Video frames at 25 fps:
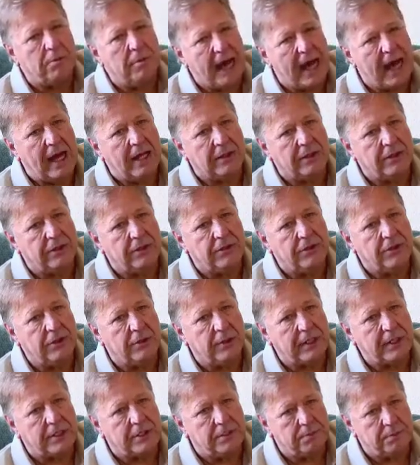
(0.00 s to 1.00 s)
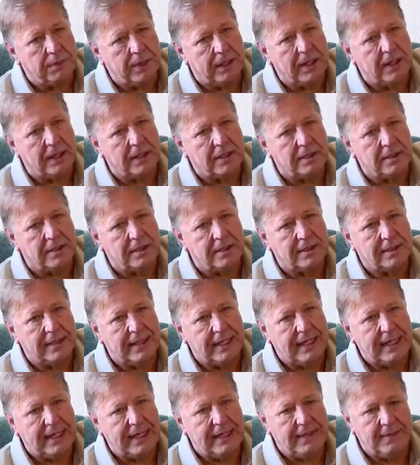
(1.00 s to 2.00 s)
mountain to experience
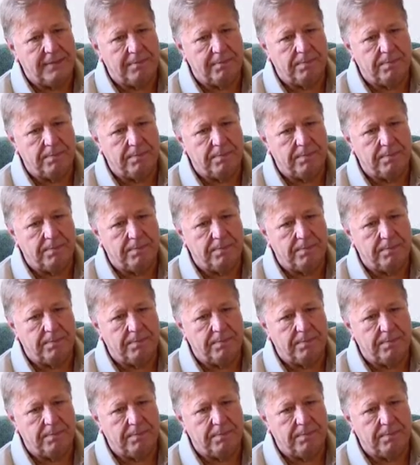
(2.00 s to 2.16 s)
the